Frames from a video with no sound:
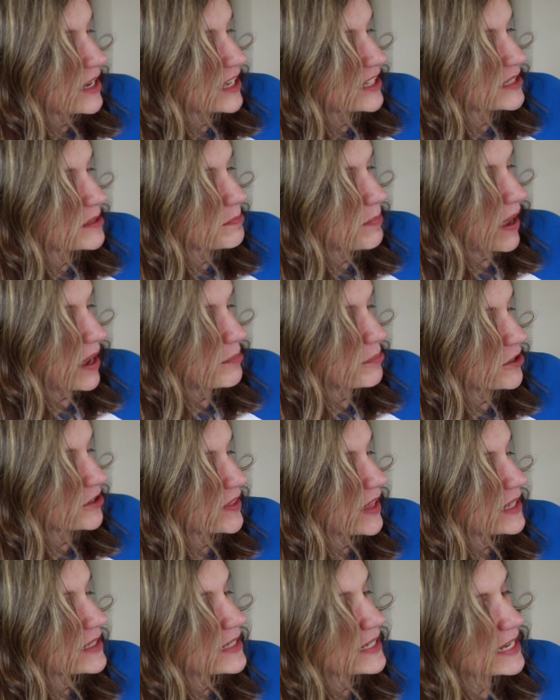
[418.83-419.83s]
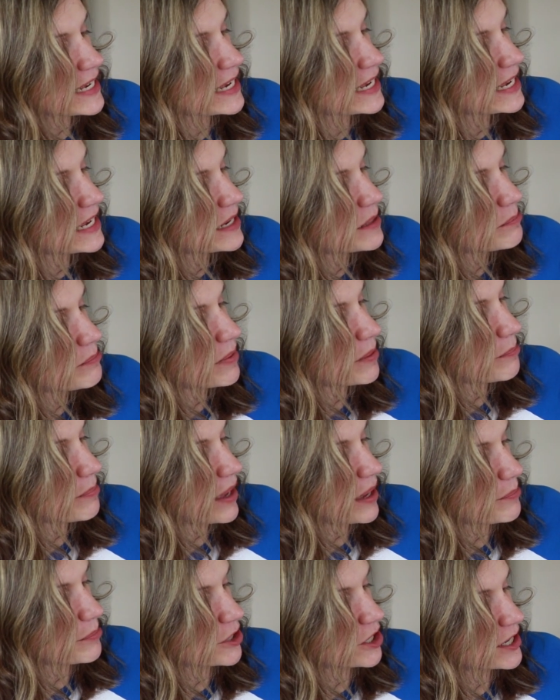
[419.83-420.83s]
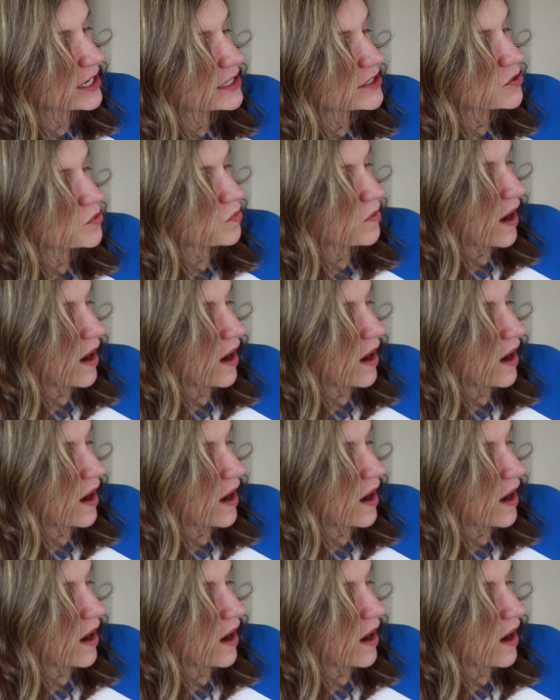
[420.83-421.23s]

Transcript: It's paper that's king, but paper gets